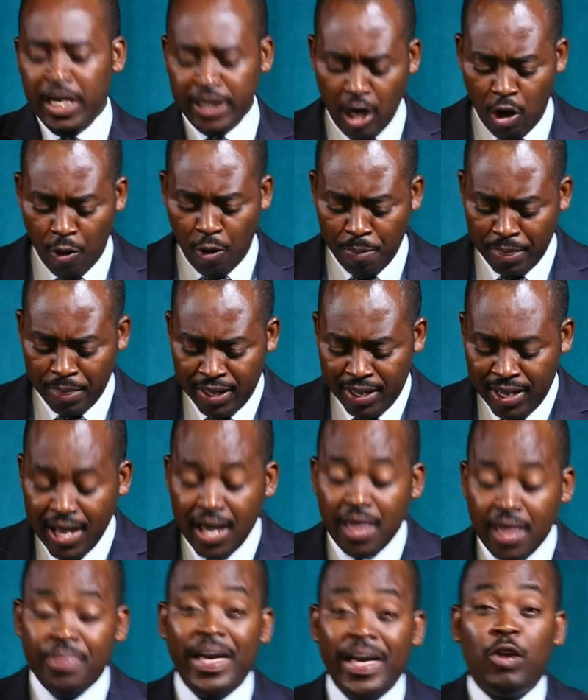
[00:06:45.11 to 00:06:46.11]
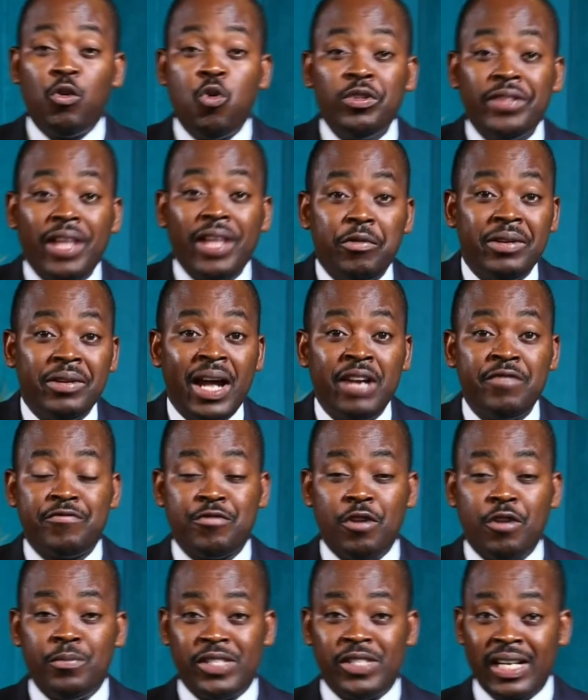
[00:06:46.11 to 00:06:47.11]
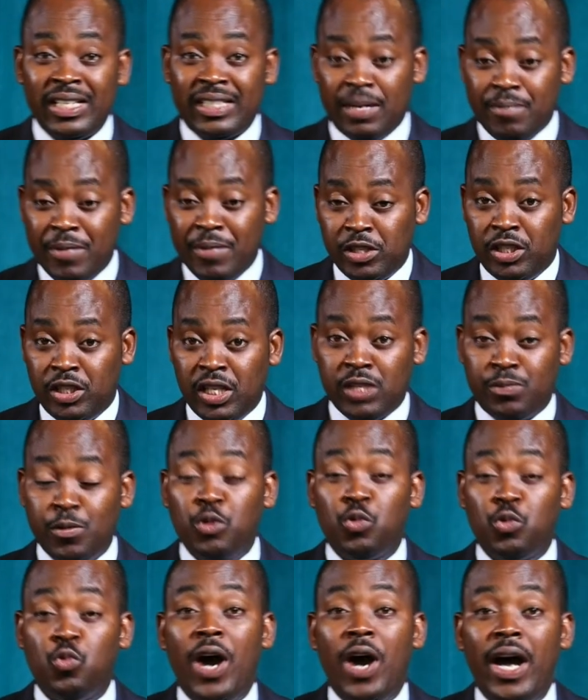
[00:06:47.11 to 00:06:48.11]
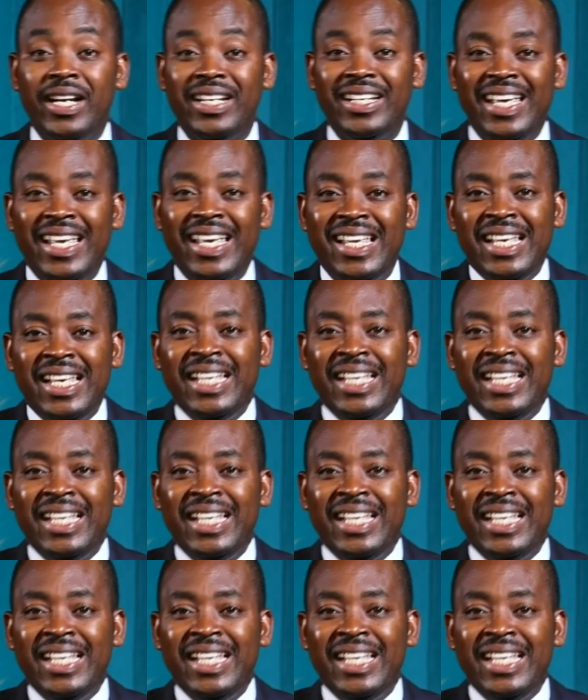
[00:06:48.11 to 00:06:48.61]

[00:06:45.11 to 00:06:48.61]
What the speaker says: Now, the quote that we learned from Selected Messages, book 1,